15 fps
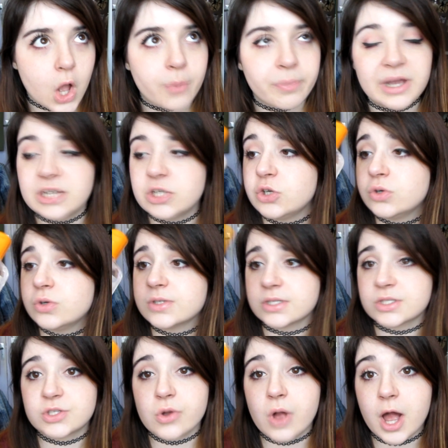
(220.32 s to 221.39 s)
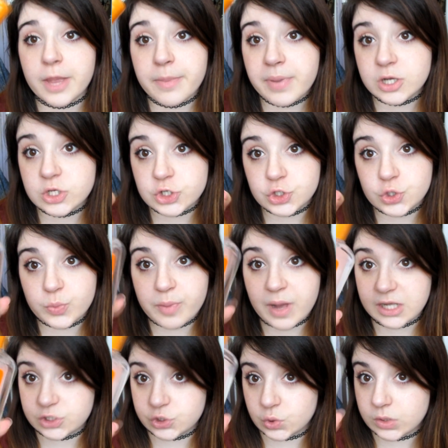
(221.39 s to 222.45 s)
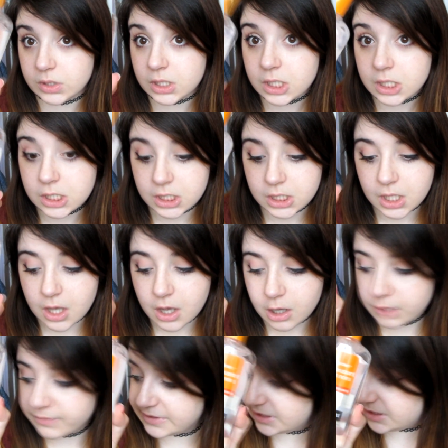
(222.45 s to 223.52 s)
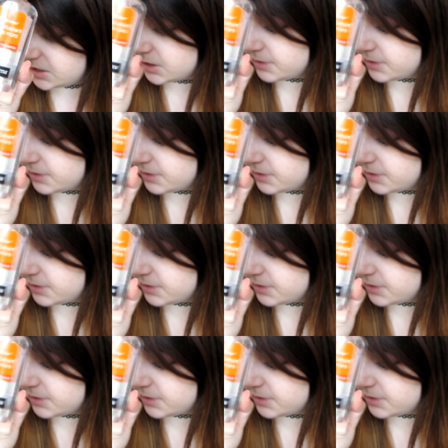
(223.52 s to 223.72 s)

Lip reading: on my nose, so I bought a new bottle of it.